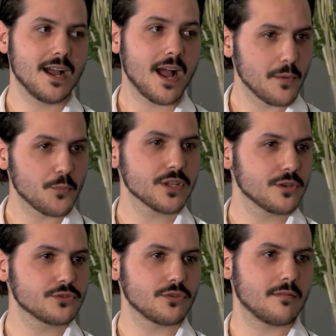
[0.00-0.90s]
I'm a pretty
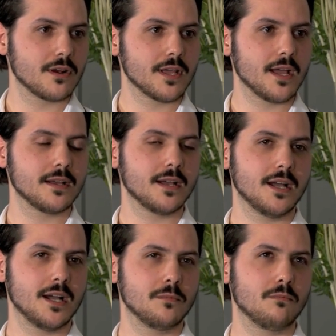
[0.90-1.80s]
good traveller,
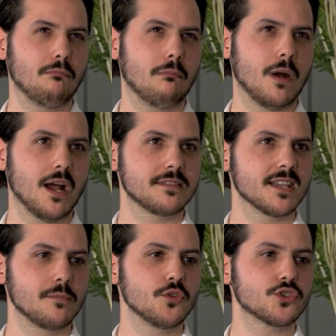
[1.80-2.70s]
yeah. I
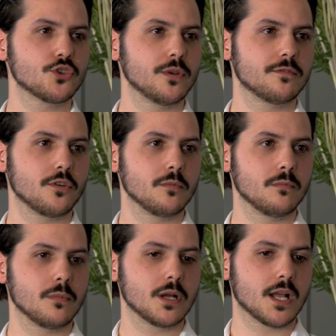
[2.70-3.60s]
think I'm used to it
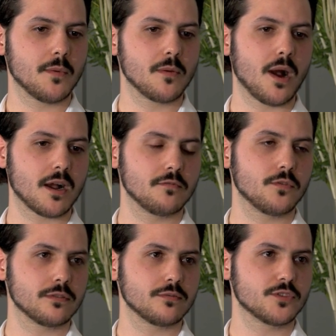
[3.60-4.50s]
from coming back and
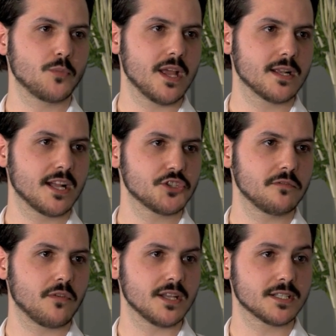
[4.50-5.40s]
forth from Spain,
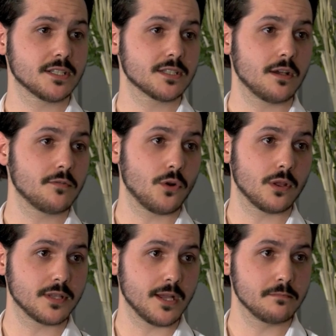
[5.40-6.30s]
catching flights and stuff all
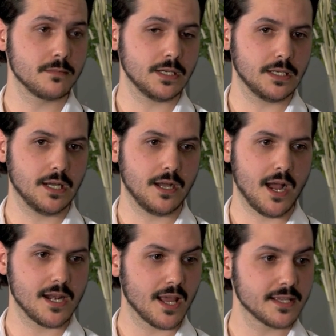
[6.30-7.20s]
the time.
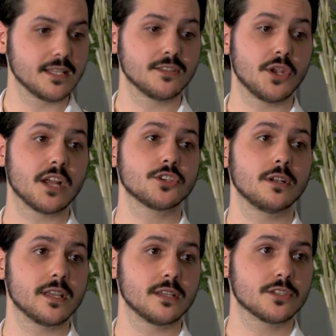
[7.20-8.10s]
I like
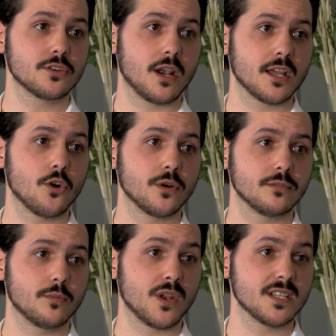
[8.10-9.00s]
international gigs, so I like
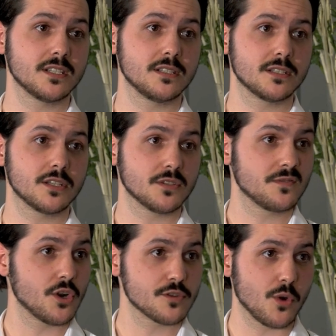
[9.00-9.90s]
going to places as
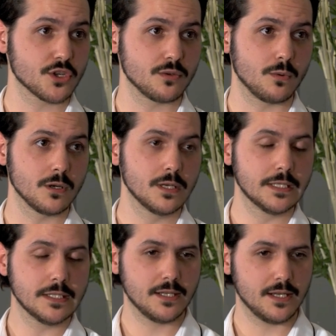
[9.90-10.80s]
far as possible.
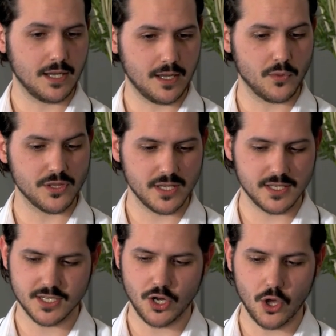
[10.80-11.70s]
But
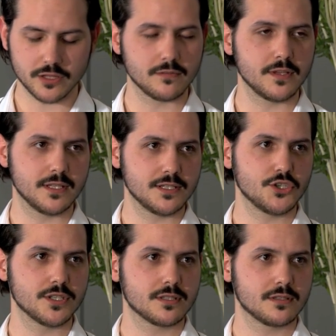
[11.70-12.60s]
it's a lot of it is
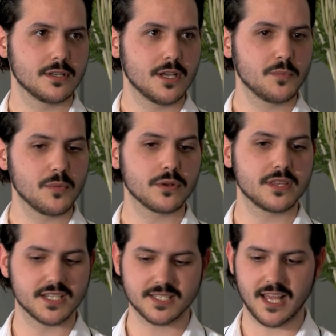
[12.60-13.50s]
just, people
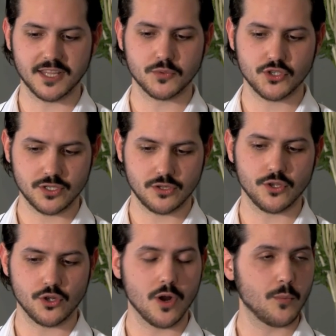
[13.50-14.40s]
think stand-up's just,
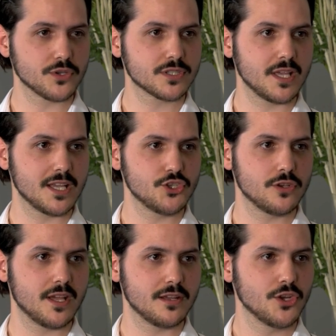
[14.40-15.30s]
you go up on stage,
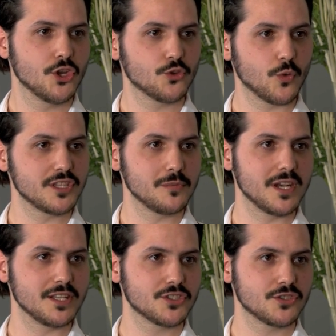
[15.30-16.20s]
you're there 20
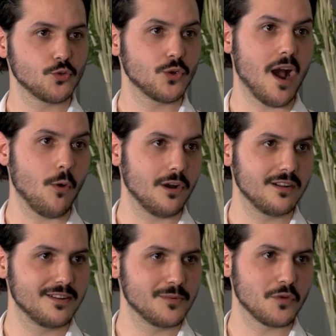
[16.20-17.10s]
minutes to an
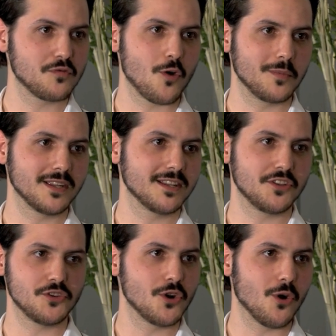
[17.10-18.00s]
hour performing, and
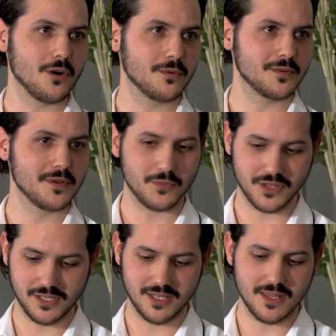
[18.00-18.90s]
then you go home.
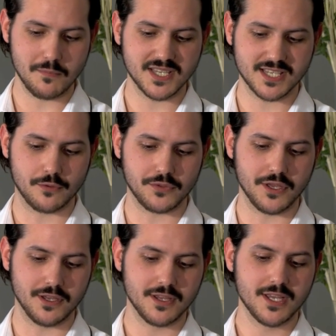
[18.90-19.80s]
But they miss out the